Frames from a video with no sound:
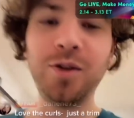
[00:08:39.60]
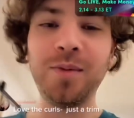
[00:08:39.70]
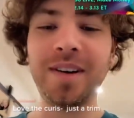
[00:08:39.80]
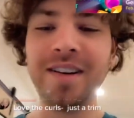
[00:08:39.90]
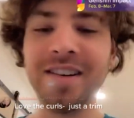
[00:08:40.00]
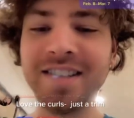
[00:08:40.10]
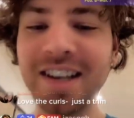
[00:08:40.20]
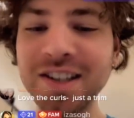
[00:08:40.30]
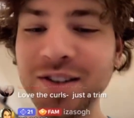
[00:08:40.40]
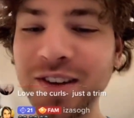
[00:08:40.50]
my
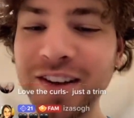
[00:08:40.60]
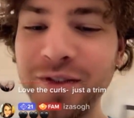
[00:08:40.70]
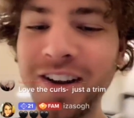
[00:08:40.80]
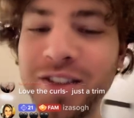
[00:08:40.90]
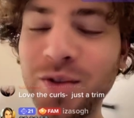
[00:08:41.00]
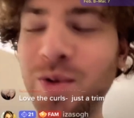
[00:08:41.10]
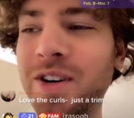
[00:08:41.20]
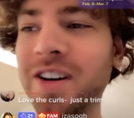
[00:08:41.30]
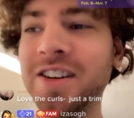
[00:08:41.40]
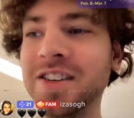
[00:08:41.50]
goodness, I just forgot the
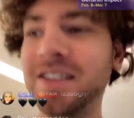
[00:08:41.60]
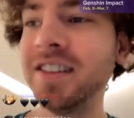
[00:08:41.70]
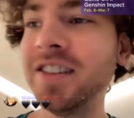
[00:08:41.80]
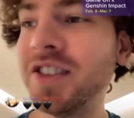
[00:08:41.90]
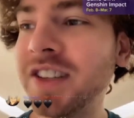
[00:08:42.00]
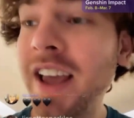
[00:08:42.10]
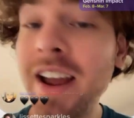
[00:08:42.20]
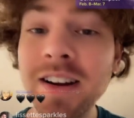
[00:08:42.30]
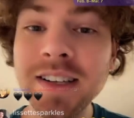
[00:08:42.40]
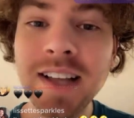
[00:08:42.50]
word. She's a
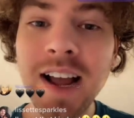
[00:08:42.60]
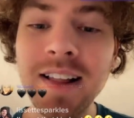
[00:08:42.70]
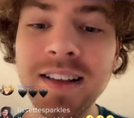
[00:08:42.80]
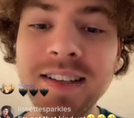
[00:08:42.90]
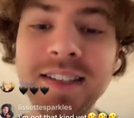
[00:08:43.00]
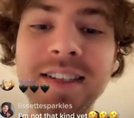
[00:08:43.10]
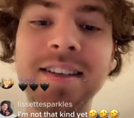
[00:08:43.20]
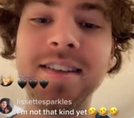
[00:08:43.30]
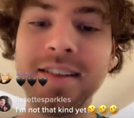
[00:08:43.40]
hairstylist.